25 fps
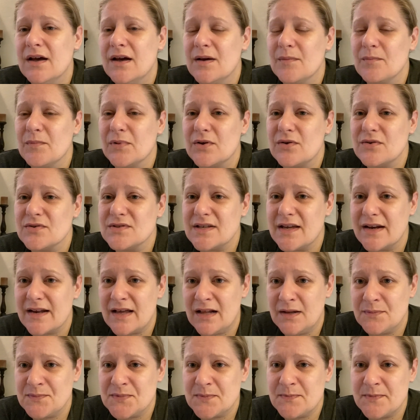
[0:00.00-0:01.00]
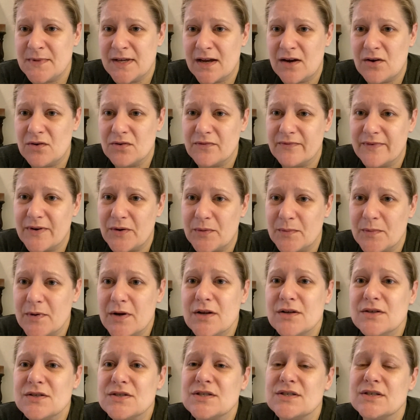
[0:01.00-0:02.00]
because that helps me out very
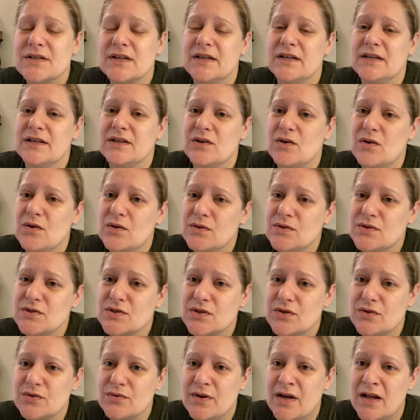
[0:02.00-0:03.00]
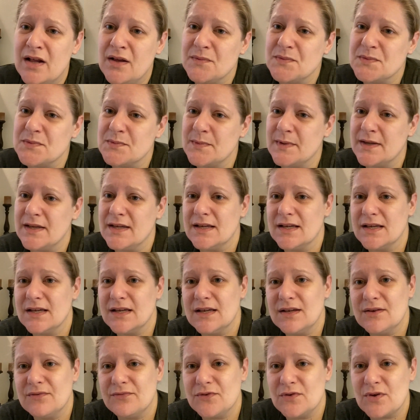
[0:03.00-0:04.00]
much. It also helps me
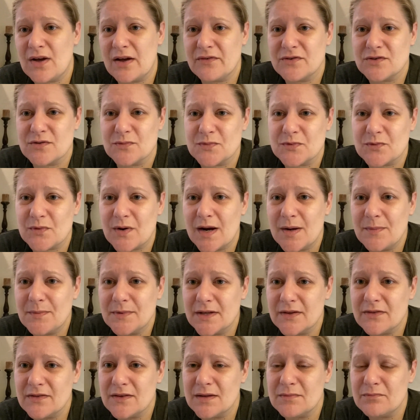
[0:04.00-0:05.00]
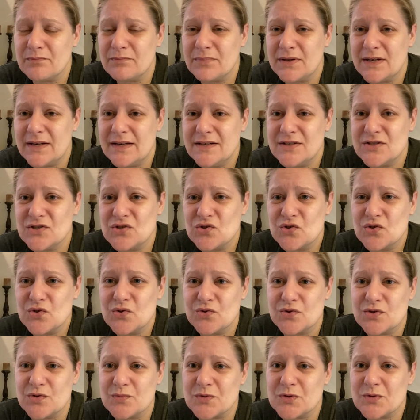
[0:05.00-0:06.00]
if you haven't subscribed yet, then please do
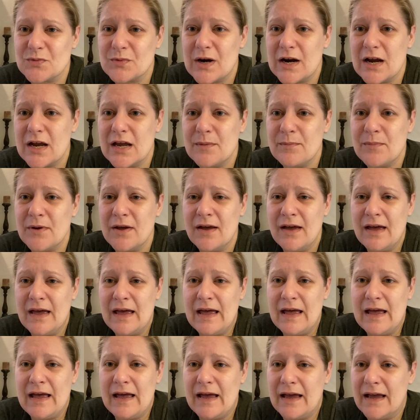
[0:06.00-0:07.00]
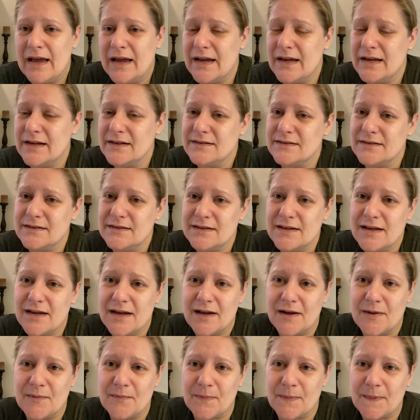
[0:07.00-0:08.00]
subscribe. And
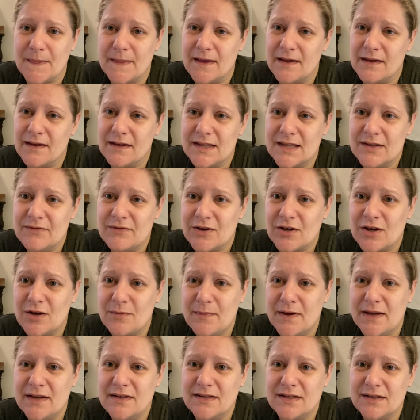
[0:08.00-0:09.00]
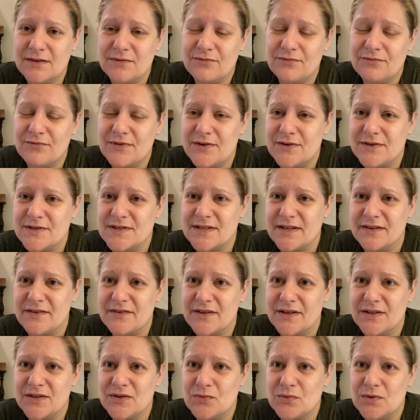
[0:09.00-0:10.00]
yeah, give a comment if there is
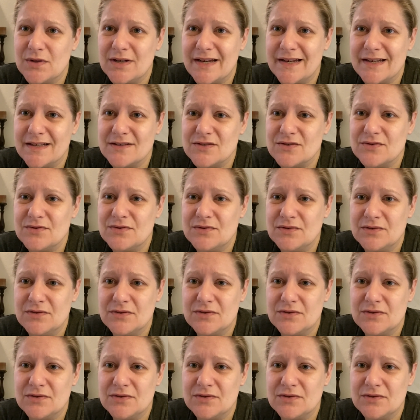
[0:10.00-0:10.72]
anything you would like to